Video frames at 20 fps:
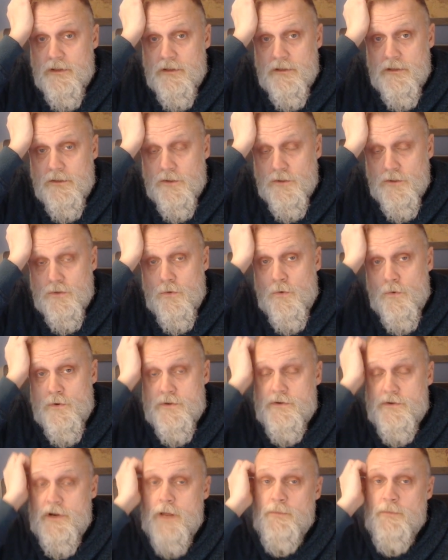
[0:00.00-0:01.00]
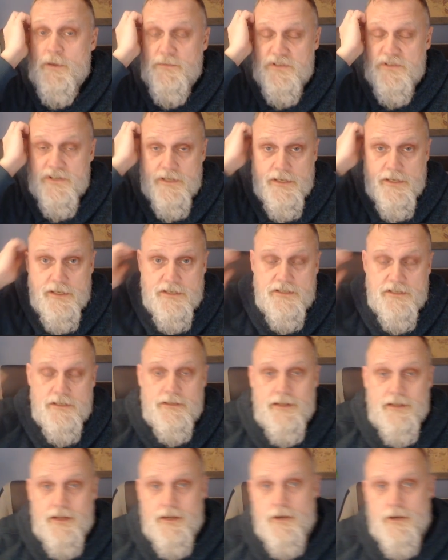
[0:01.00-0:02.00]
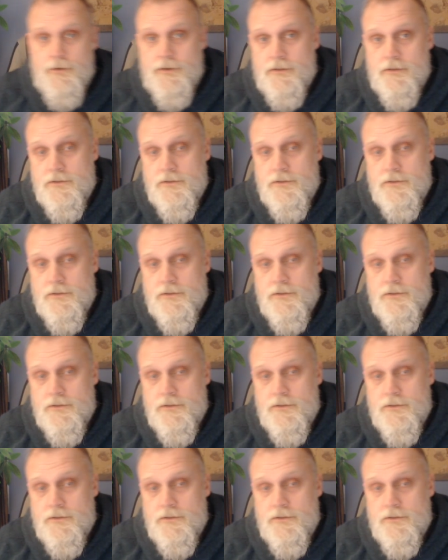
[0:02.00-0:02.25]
good order MMCs in that area,